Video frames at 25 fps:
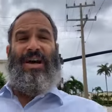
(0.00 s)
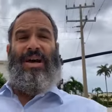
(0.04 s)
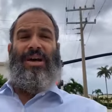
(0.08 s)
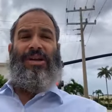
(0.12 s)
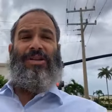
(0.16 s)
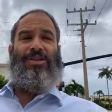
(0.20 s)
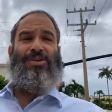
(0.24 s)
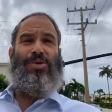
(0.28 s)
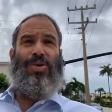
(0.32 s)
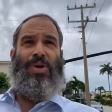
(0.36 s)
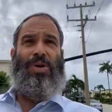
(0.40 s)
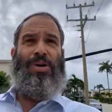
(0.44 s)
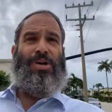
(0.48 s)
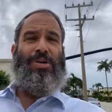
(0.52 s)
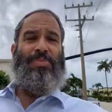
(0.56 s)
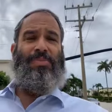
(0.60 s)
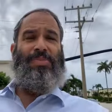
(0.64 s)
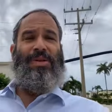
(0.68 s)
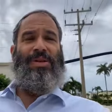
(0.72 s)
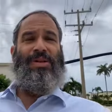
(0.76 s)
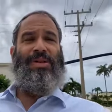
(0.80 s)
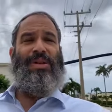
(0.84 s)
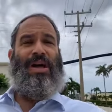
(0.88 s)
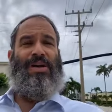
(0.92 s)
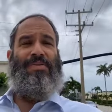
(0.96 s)

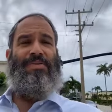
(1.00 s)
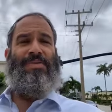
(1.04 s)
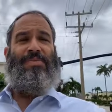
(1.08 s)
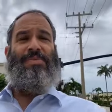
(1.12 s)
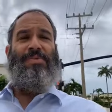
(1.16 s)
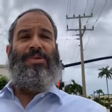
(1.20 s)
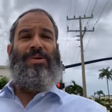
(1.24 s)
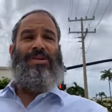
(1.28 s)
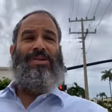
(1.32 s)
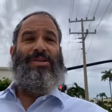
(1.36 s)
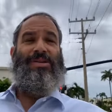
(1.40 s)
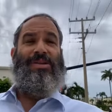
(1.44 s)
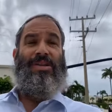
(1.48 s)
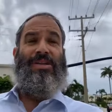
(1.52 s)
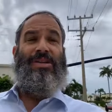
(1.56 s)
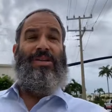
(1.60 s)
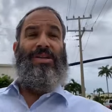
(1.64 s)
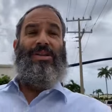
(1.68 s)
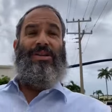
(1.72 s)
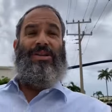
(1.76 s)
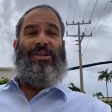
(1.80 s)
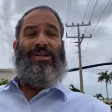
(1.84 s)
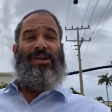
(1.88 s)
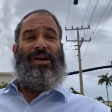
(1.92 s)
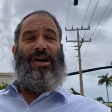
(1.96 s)
Adorable, lovable
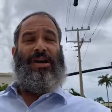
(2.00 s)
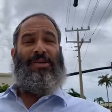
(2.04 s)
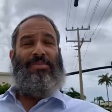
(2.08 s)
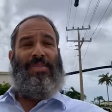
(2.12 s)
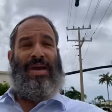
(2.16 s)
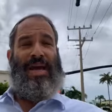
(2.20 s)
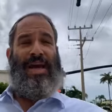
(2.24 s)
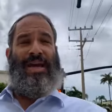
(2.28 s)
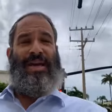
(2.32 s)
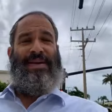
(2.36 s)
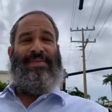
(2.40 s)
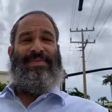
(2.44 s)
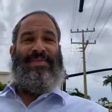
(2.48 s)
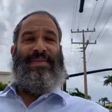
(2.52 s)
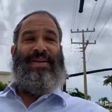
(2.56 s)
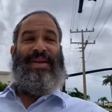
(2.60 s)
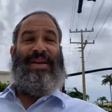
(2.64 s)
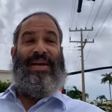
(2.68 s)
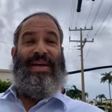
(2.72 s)
young man.